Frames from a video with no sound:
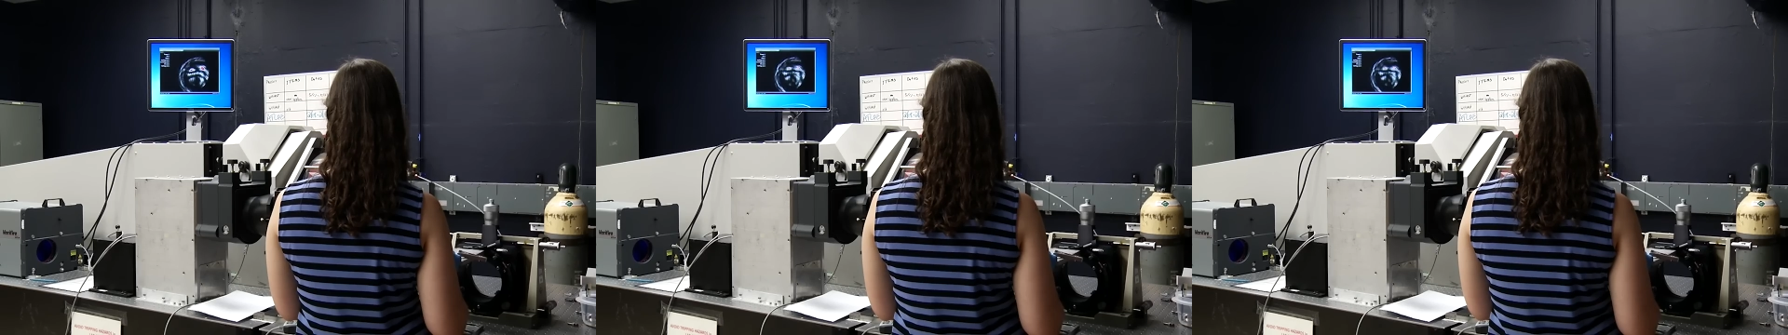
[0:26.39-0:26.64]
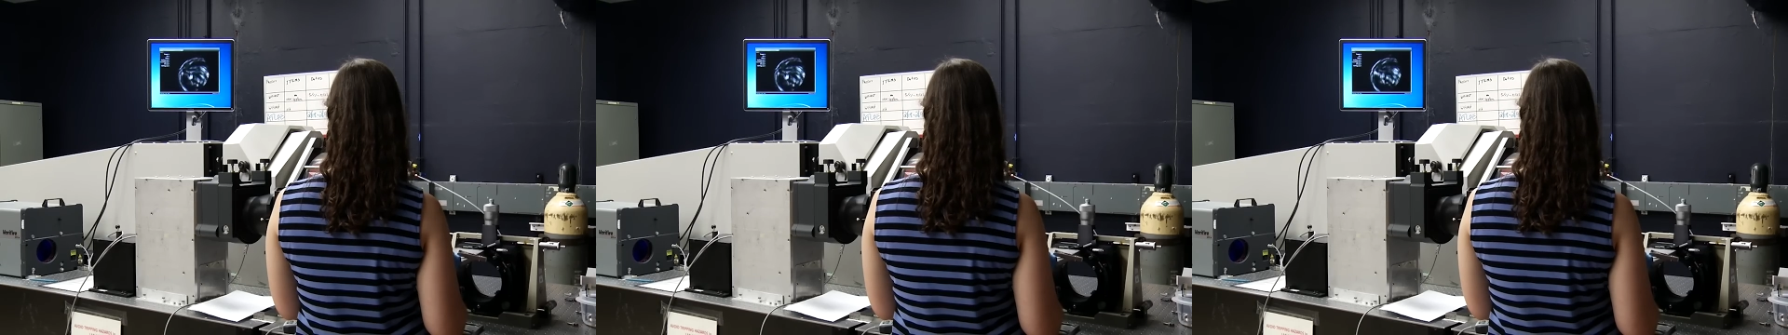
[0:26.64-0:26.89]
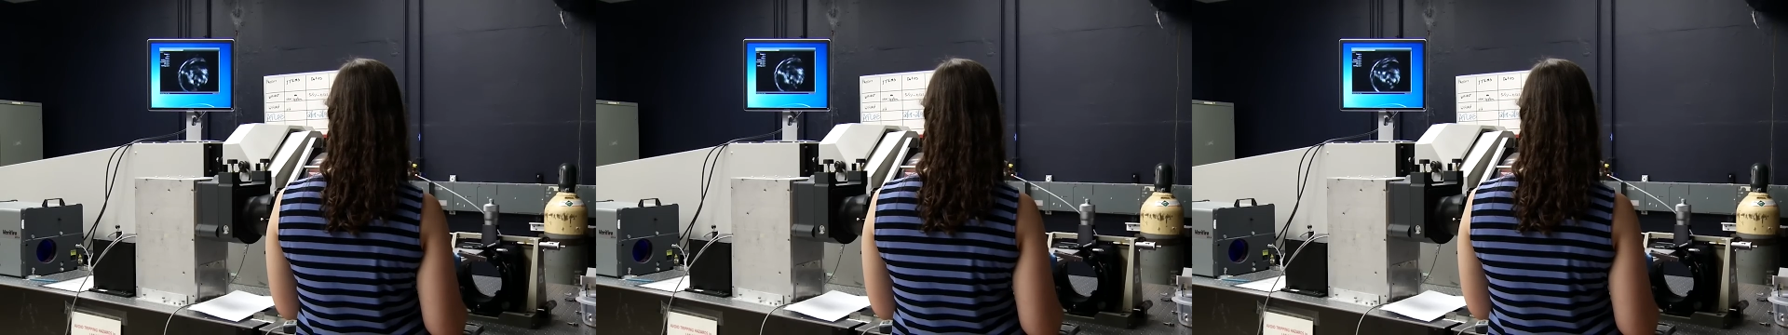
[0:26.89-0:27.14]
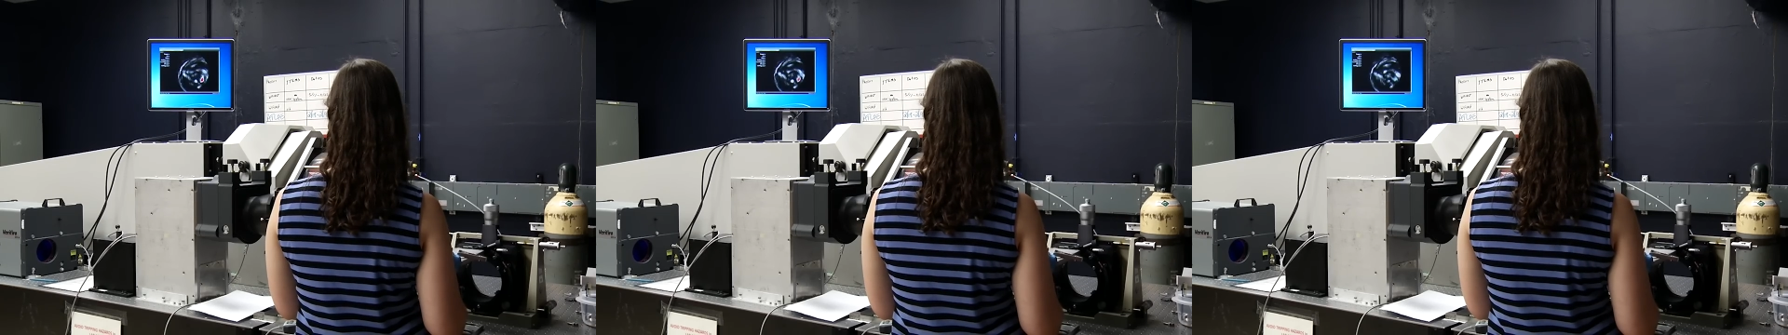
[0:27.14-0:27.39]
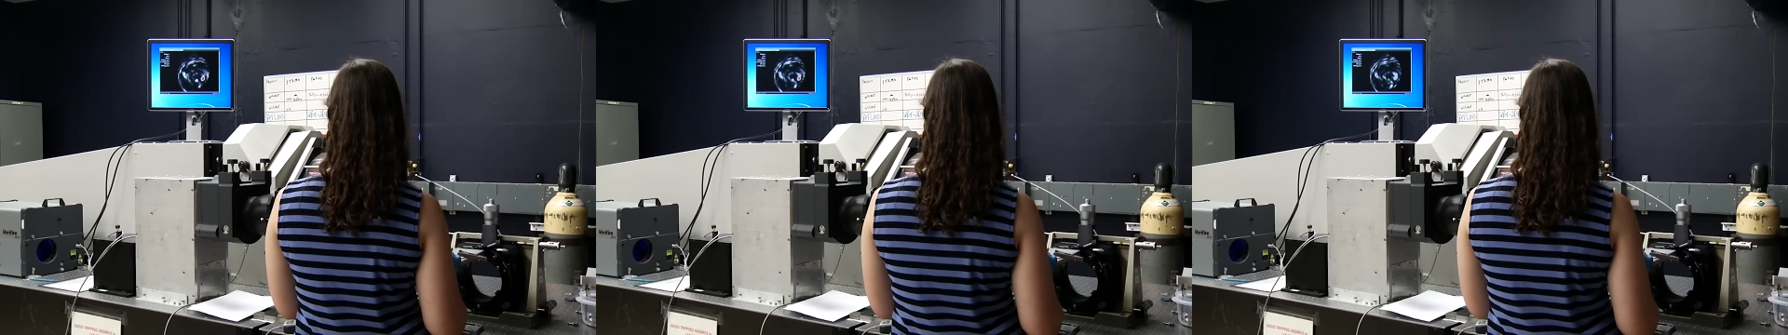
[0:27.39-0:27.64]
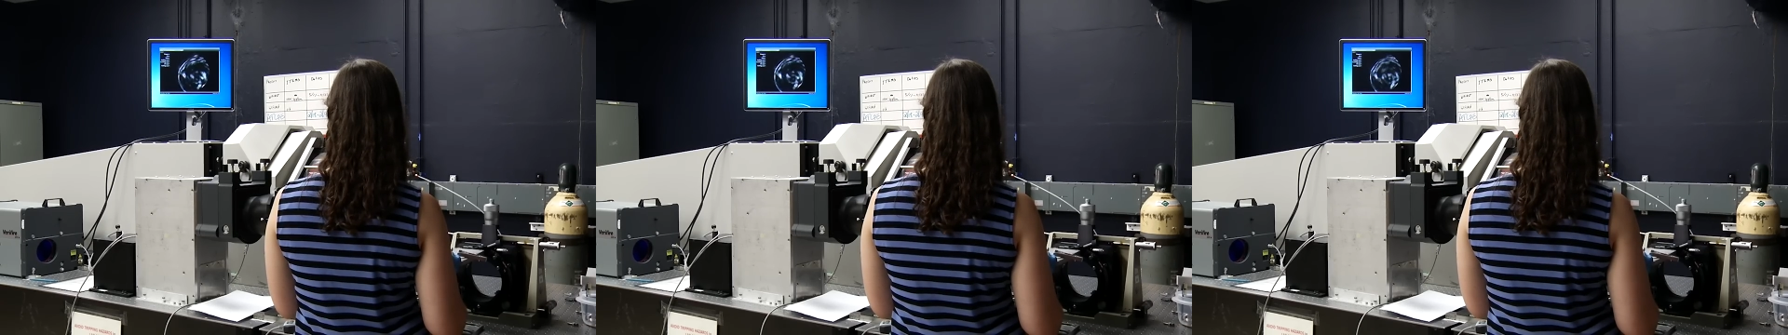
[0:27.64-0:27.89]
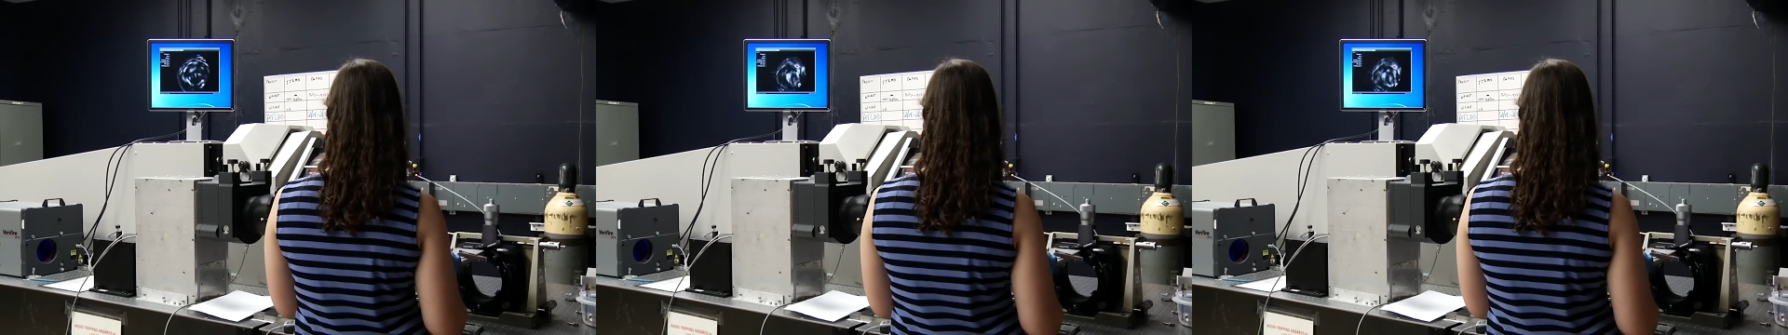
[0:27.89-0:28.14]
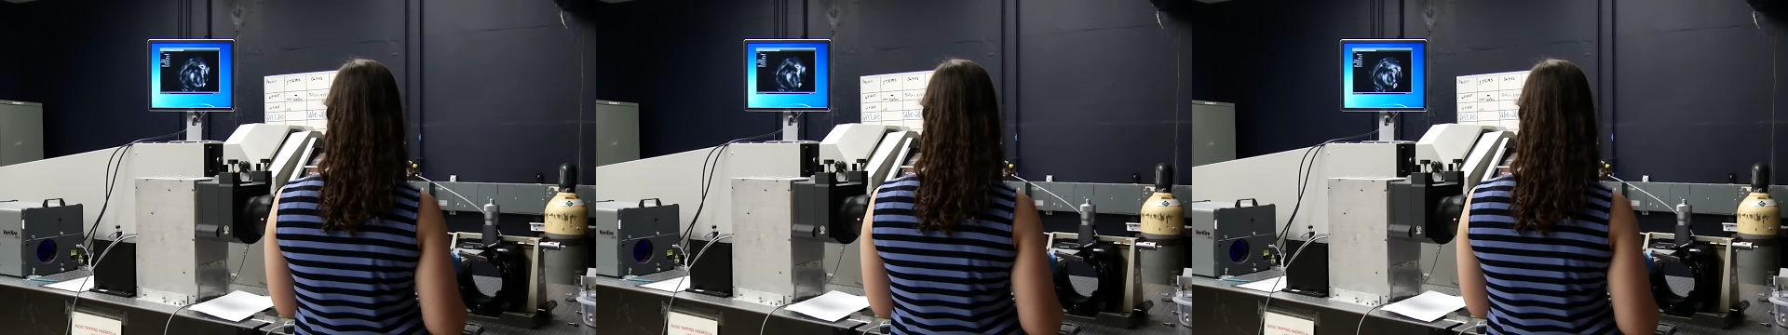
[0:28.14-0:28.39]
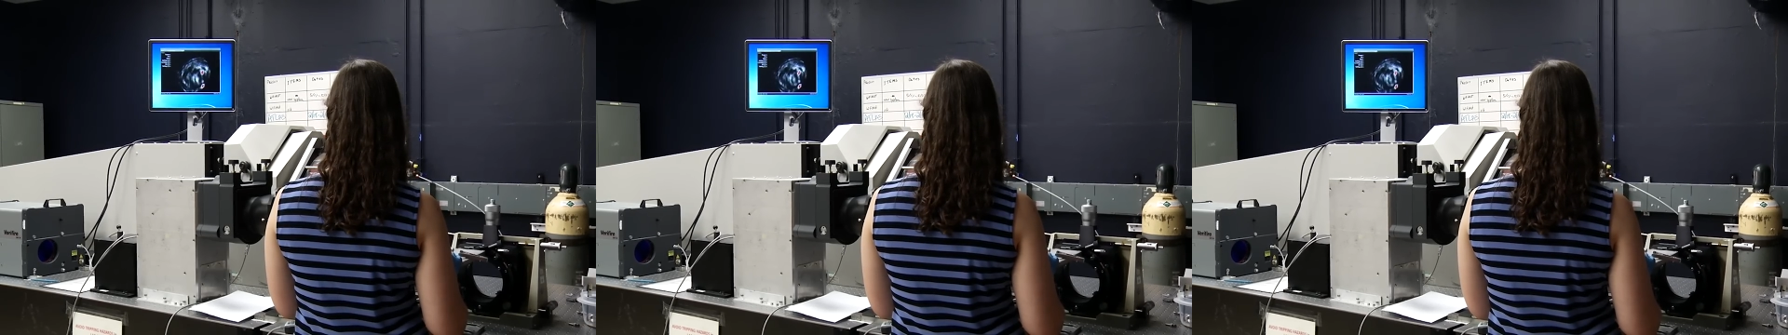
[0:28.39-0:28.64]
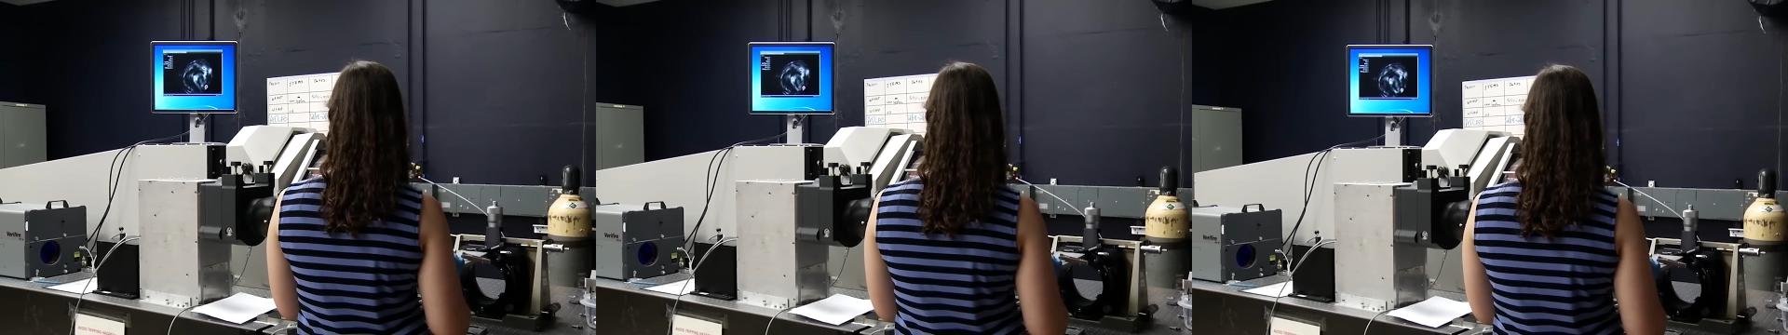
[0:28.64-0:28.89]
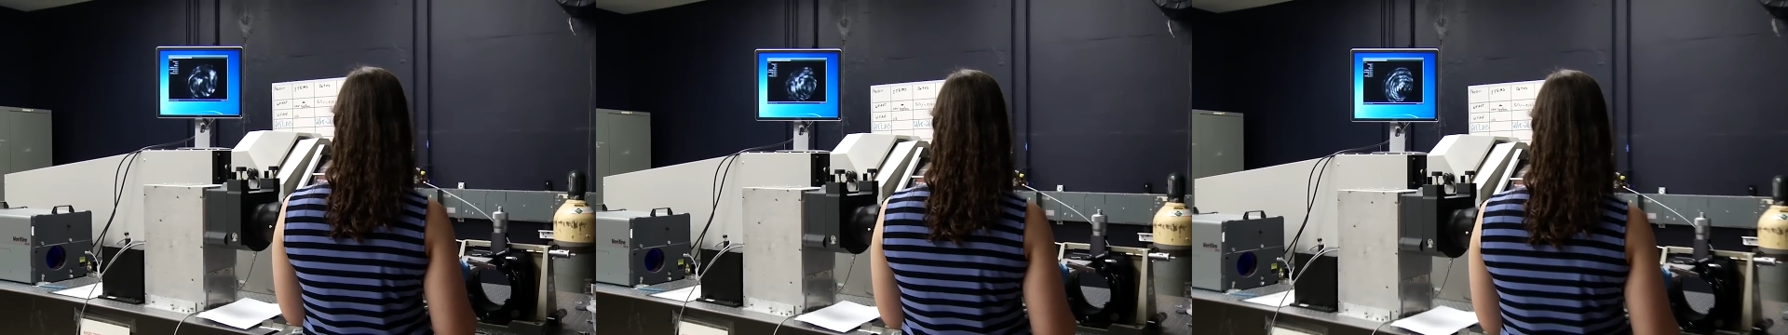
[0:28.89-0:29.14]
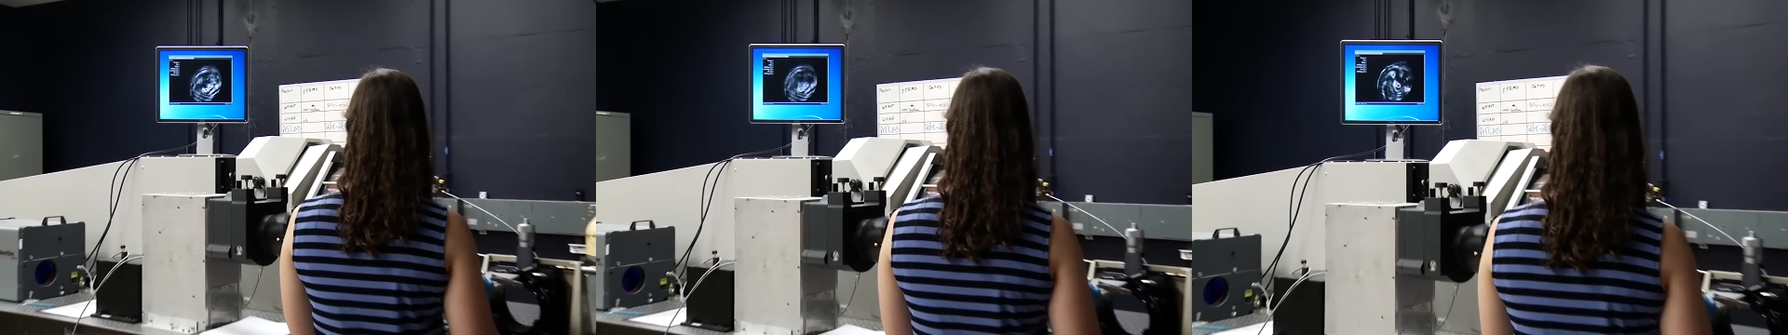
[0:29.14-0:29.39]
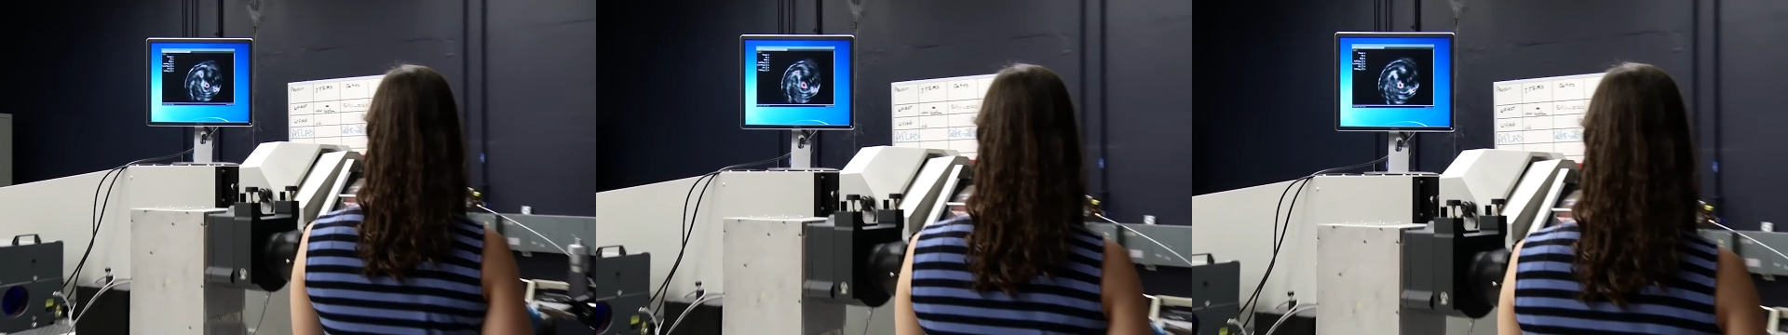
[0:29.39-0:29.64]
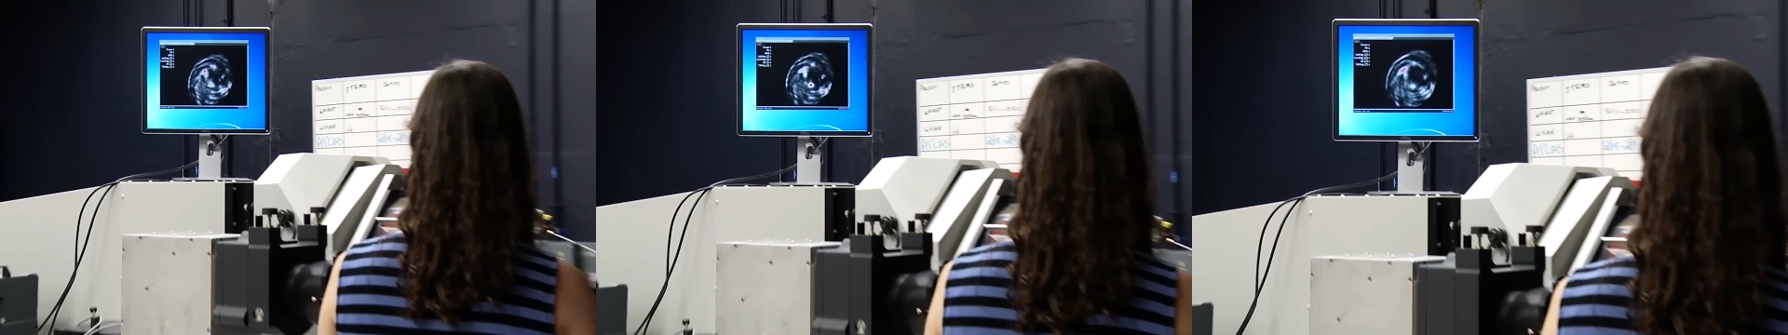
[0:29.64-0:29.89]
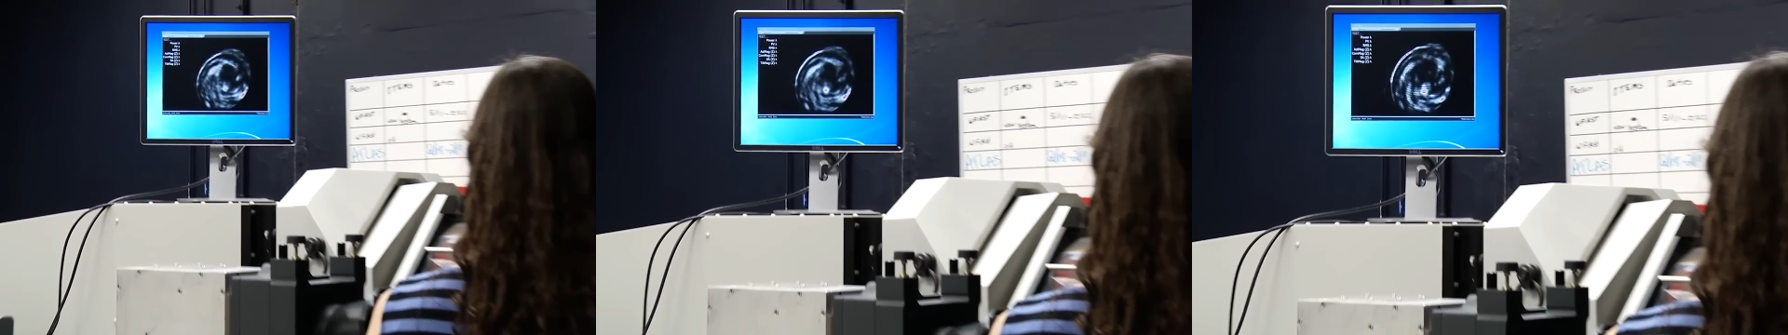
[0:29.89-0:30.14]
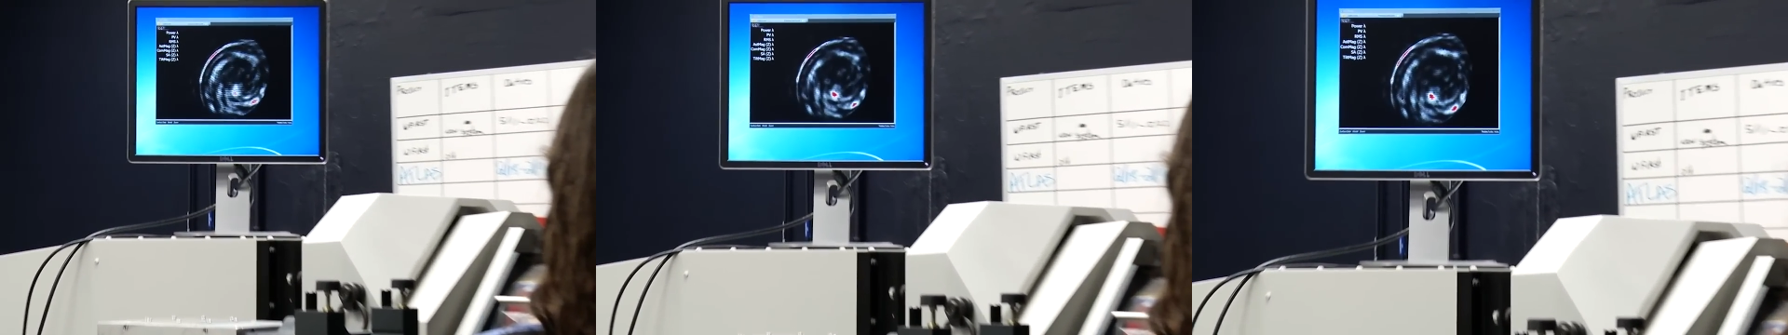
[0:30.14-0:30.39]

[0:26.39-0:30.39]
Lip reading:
[unreadable: no face in view]